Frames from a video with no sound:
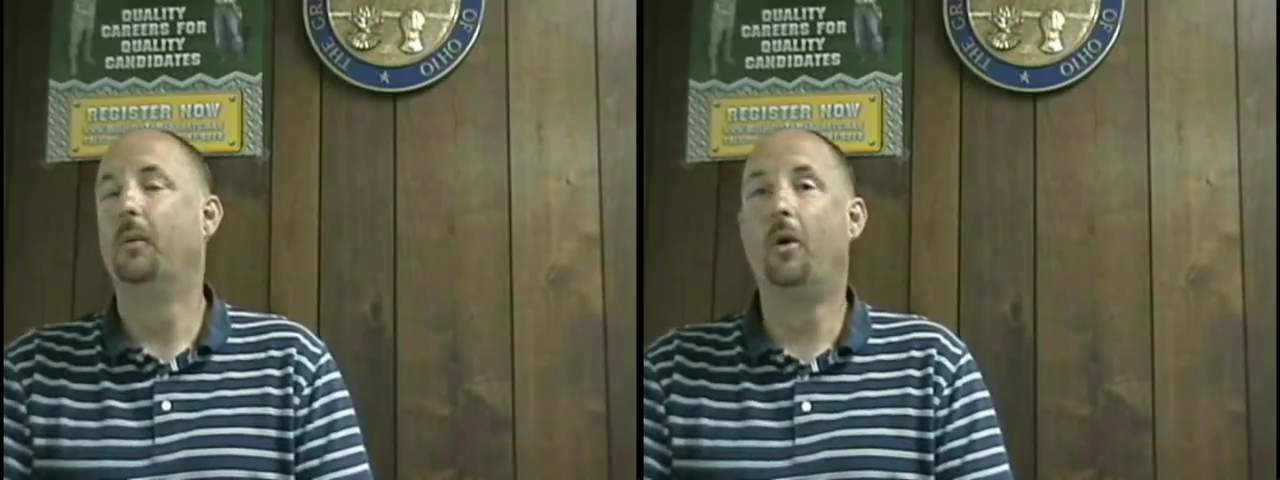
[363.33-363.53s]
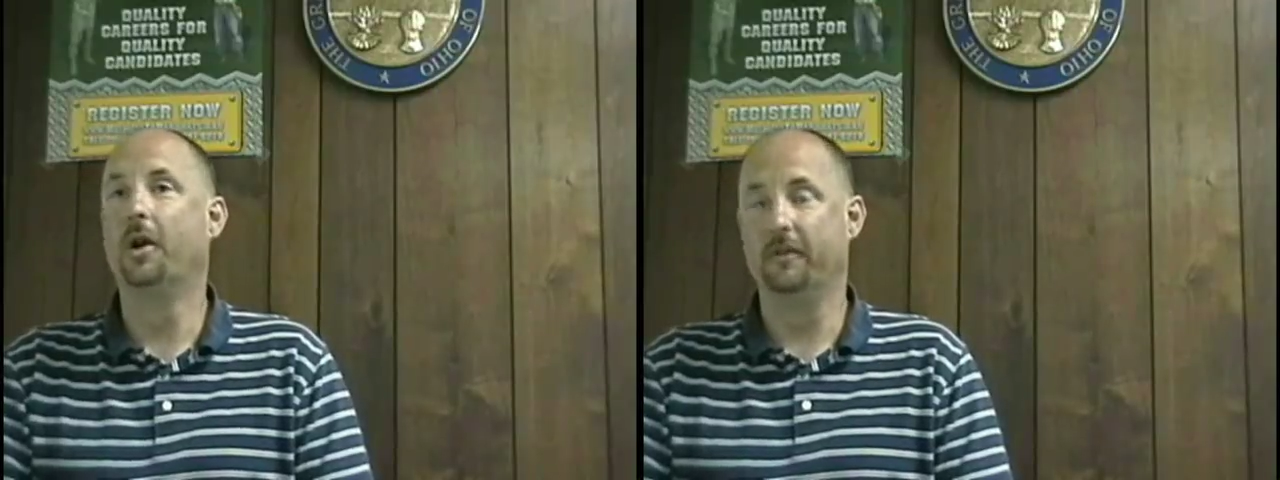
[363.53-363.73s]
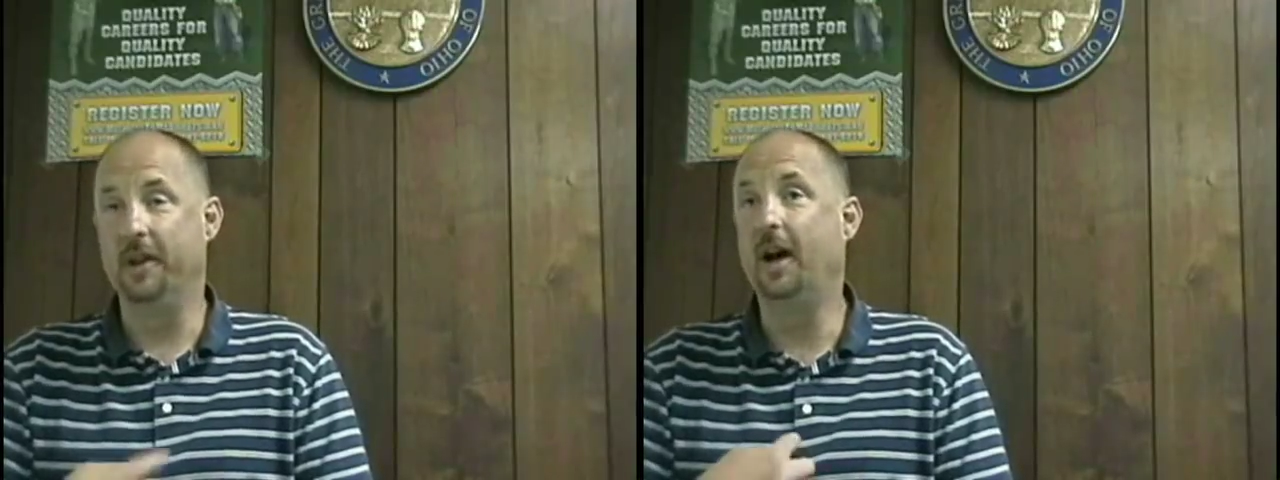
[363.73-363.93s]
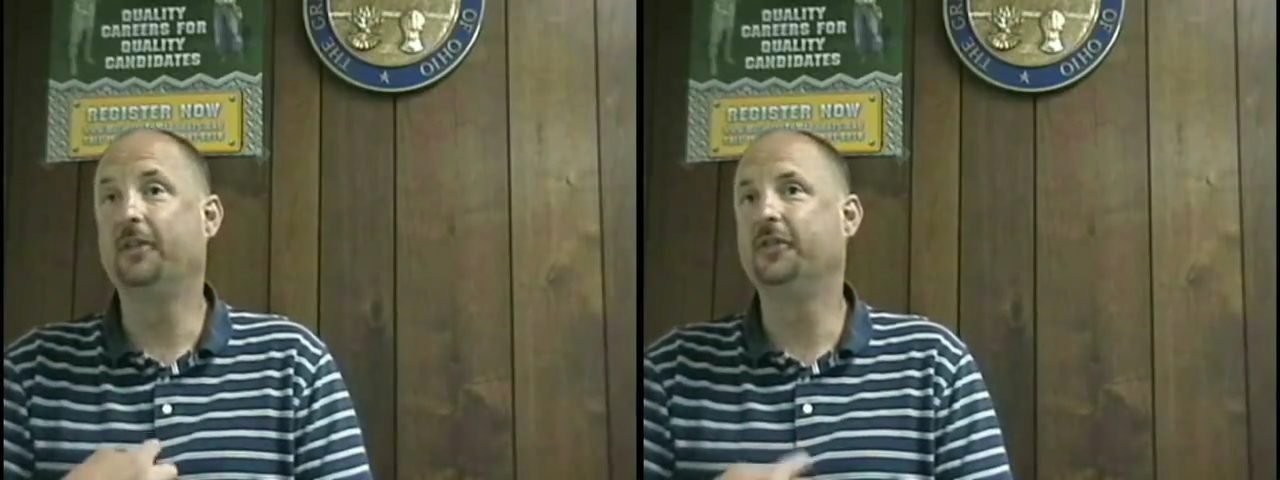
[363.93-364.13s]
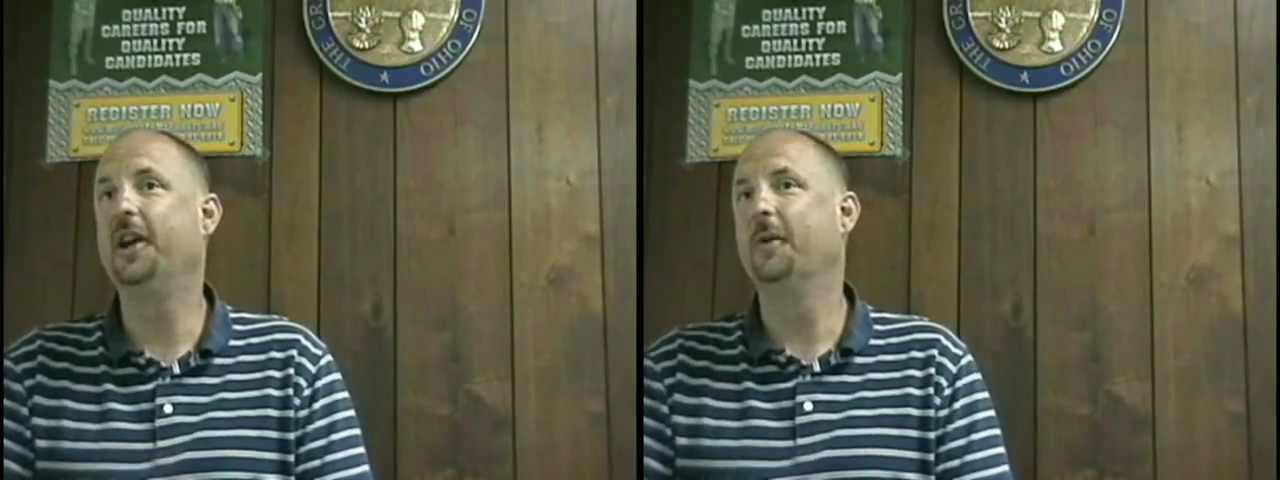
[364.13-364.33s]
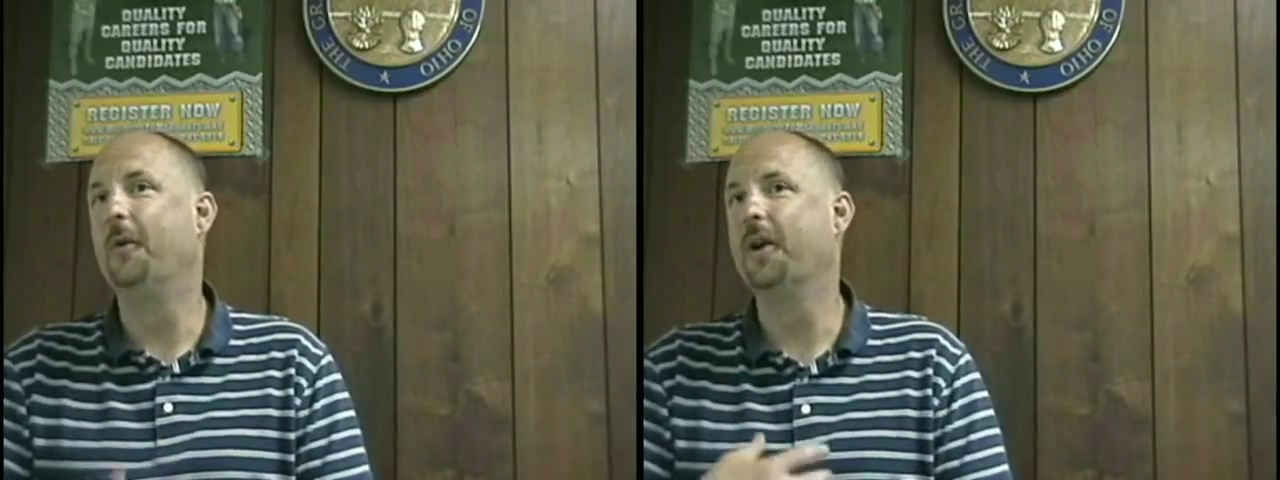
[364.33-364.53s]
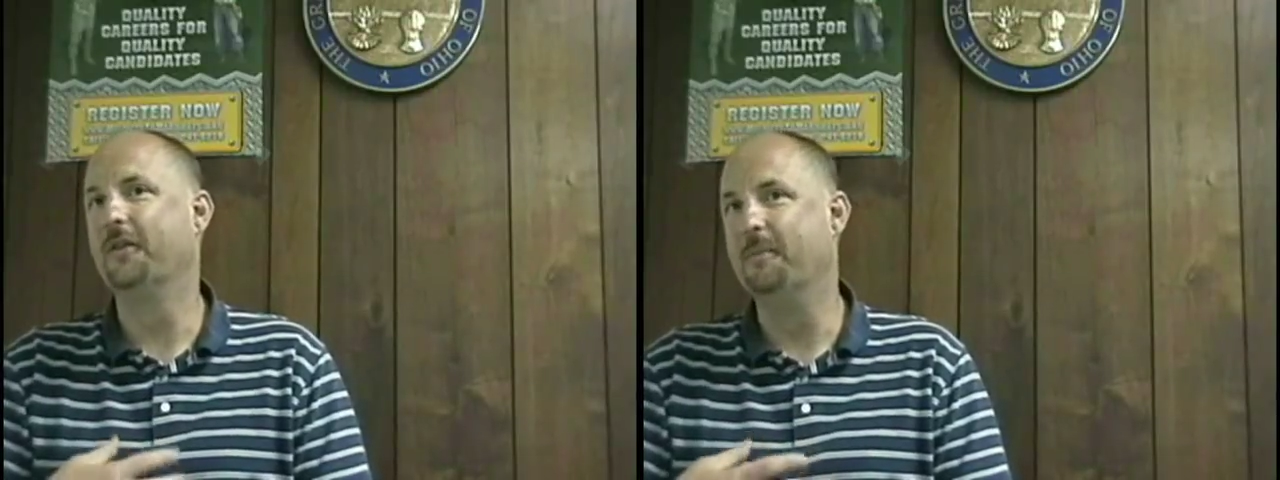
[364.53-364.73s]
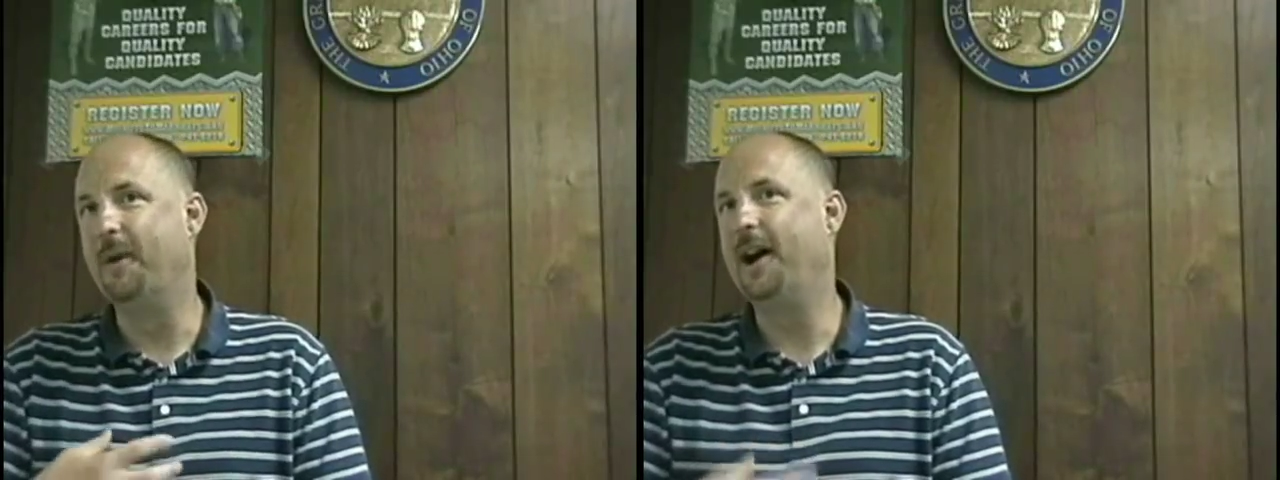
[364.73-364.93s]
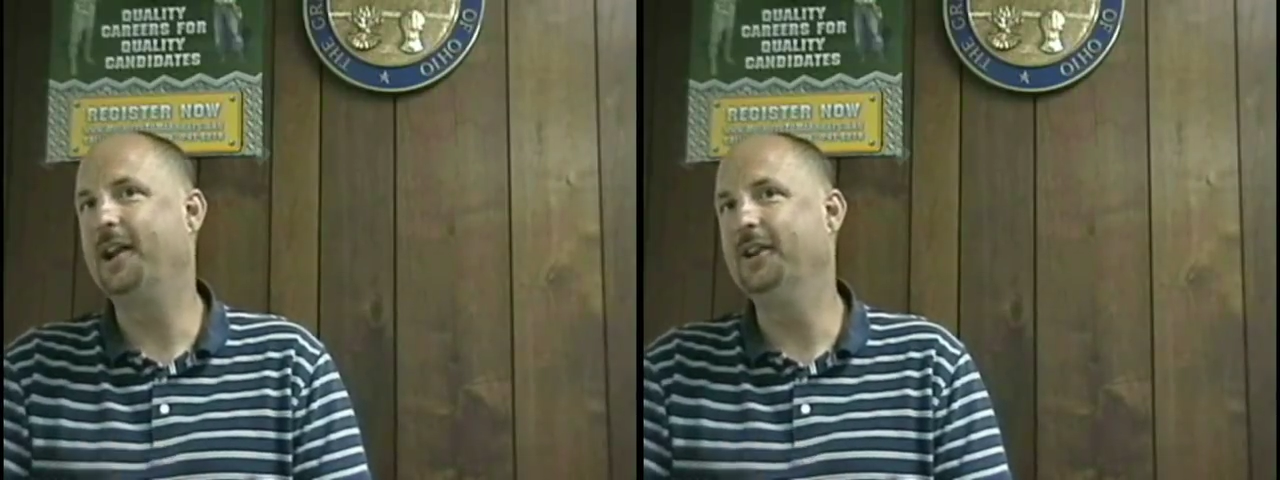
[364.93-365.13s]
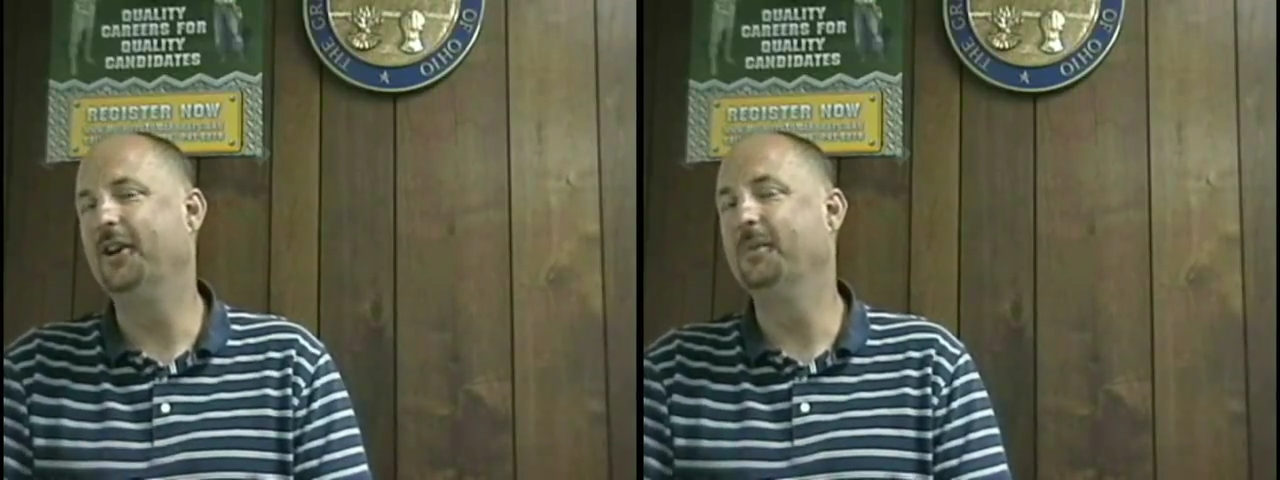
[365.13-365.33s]
one of
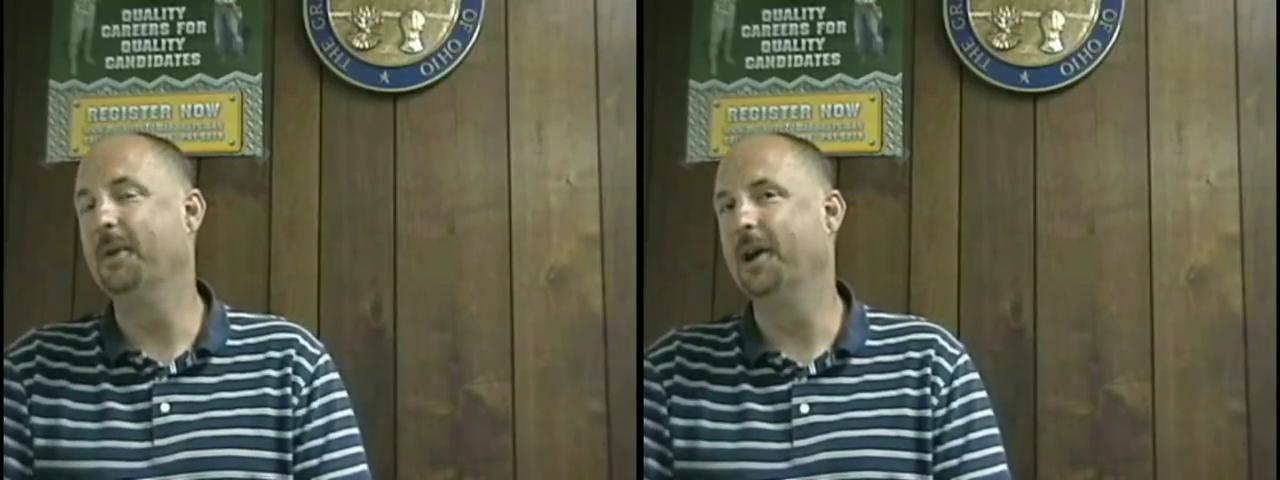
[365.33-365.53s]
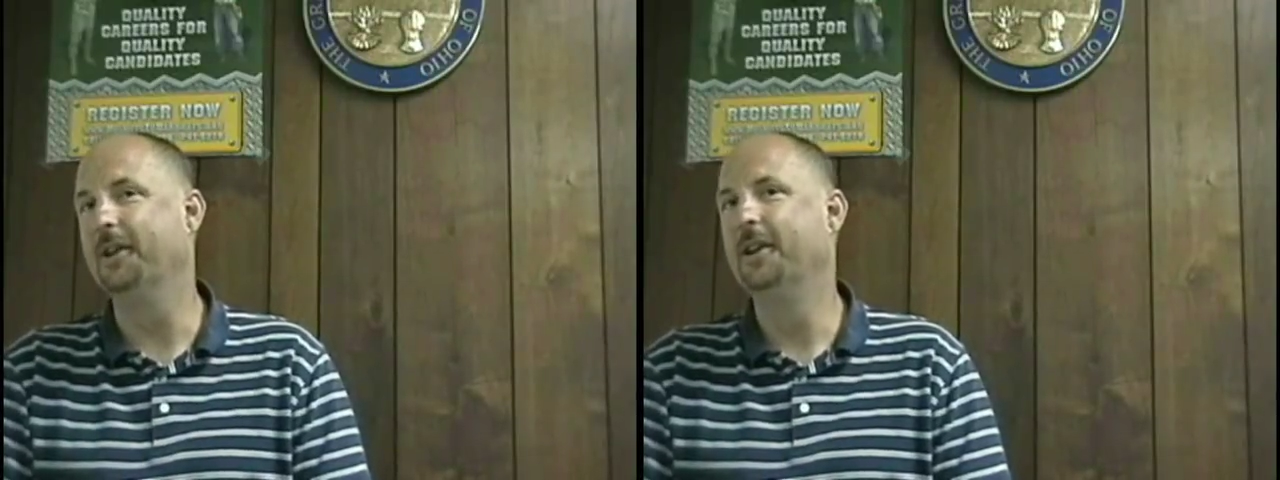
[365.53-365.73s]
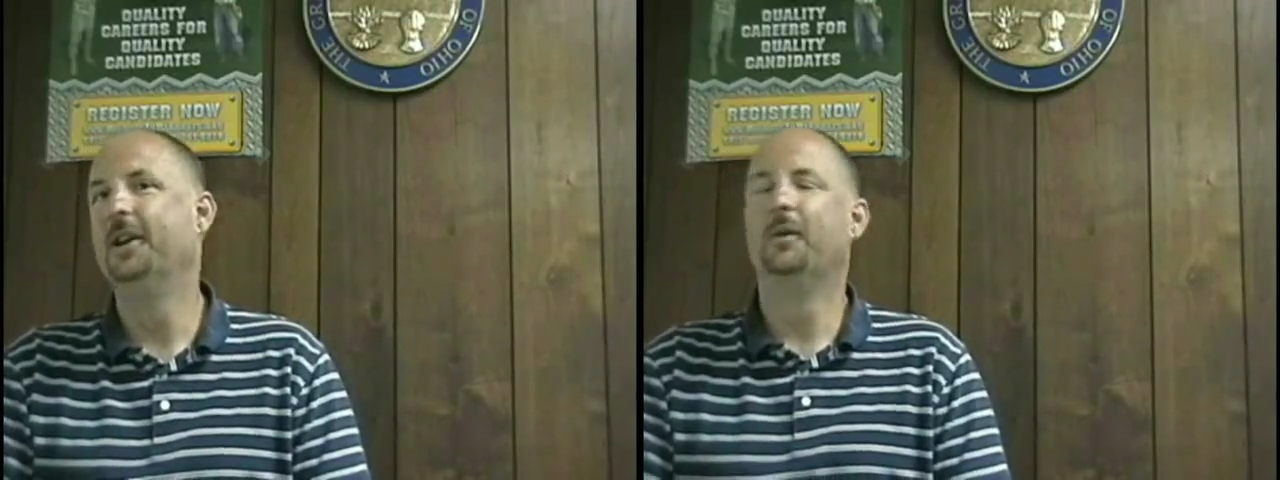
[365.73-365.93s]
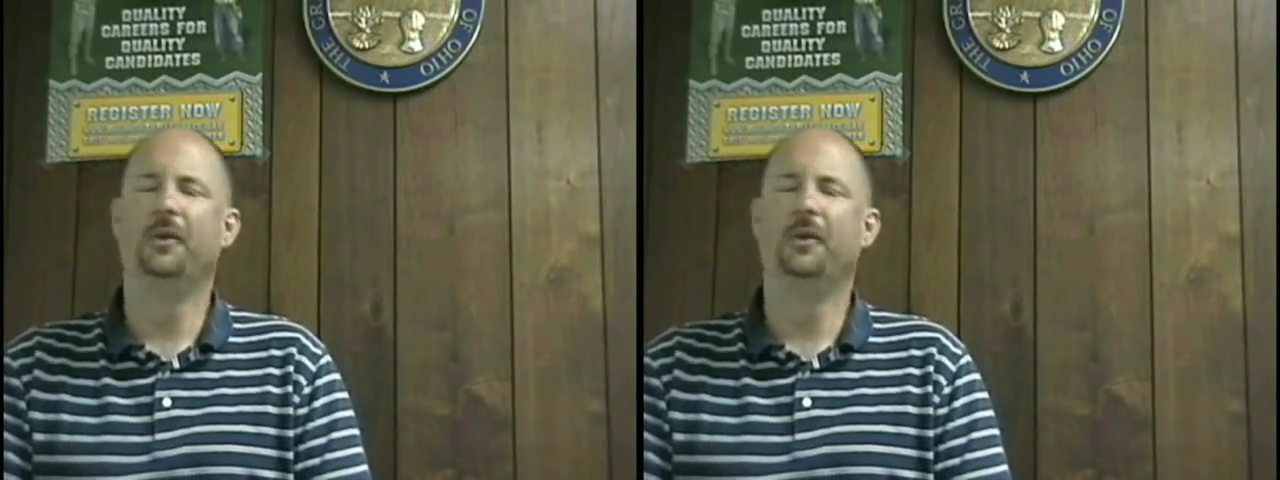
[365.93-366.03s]
my young men,